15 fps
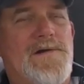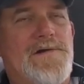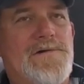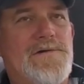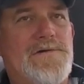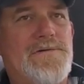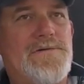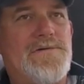
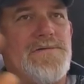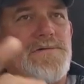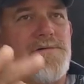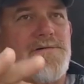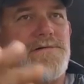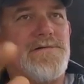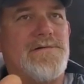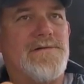who
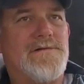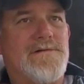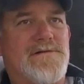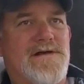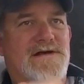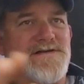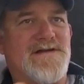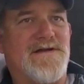
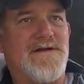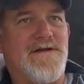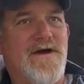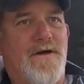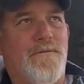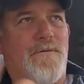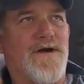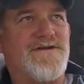doesn't
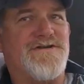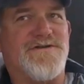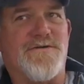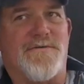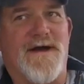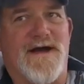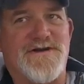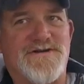know which
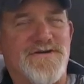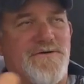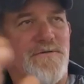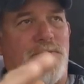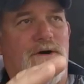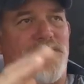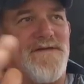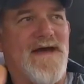direction or
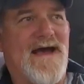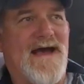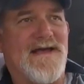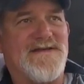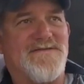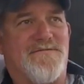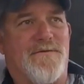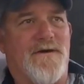what to
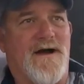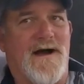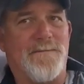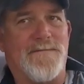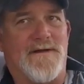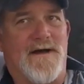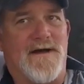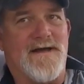ask for.
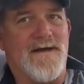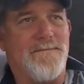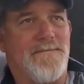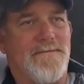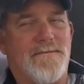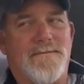I'm lucky,